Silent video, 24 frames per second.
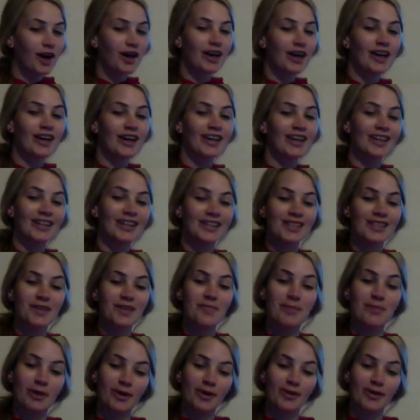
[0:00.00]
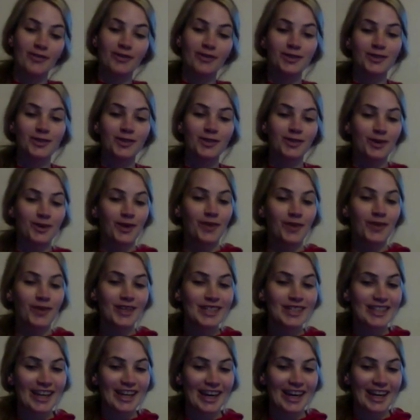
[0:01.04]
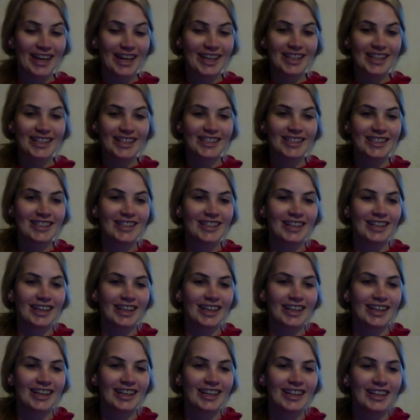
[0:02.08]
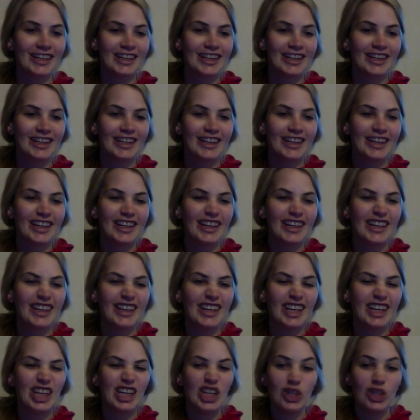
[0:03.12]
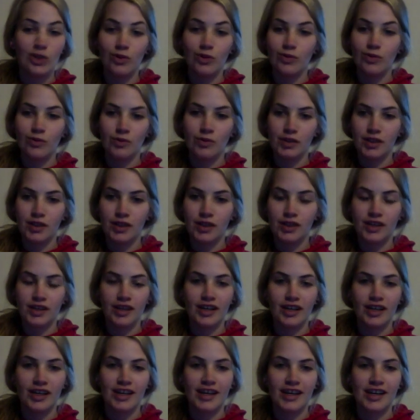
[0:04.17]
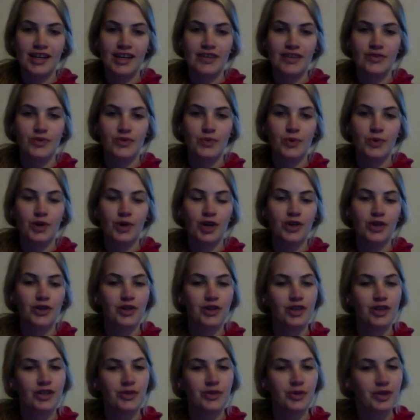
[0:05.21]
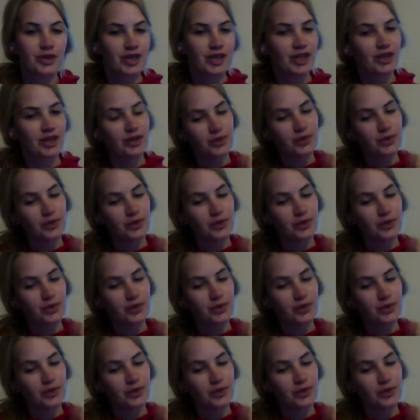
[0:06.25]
It is a beautiful stormy day. It's like noon and we're under a tornado